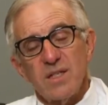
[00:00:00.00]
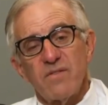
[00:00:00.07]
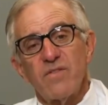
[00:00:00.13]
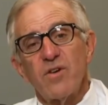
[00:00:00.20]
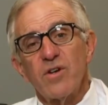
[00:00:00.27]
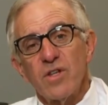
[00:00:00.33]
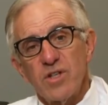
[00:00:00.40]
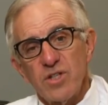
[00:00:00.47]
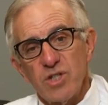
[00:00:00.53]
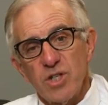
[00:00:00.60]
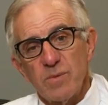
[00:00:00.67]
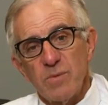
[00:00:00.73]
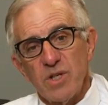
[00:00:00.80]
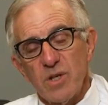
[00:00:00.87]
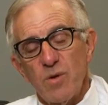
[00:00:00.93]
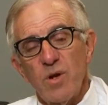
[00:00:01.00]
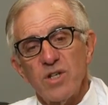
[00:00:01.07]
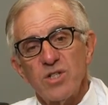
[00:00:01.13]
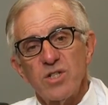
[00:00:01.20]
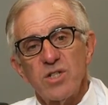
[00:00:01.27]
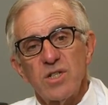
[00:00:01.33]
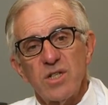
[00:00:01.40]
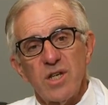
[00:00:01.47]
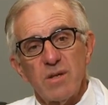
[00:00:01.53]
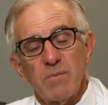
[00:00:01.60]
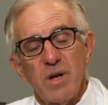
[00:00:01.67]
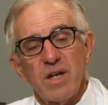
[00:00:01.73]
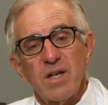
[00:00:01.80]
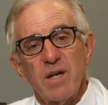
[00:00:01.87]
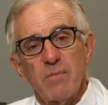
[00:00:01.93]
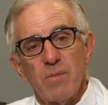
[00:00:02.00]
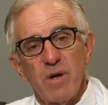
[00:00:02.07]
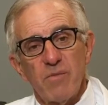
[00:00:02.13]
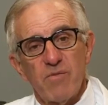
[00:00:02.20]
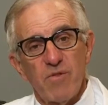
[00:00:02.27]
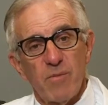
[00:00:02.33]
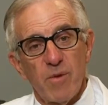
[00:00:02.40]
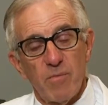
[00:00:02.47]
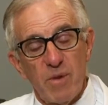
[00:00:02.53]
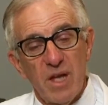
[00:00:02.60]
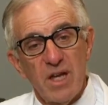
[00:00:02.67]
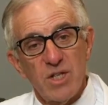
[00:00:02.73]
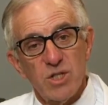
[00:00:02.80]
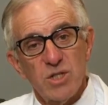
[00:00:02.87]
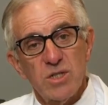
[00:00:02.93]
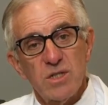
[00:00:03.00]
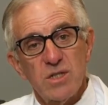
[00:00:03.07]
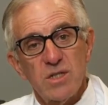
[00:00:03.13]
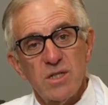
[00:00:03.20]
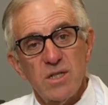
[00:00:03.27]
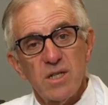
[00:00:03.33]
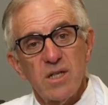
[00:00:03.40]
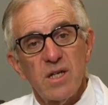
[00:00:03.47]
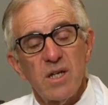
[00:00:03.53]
a very legitimate question that might come up from a patient.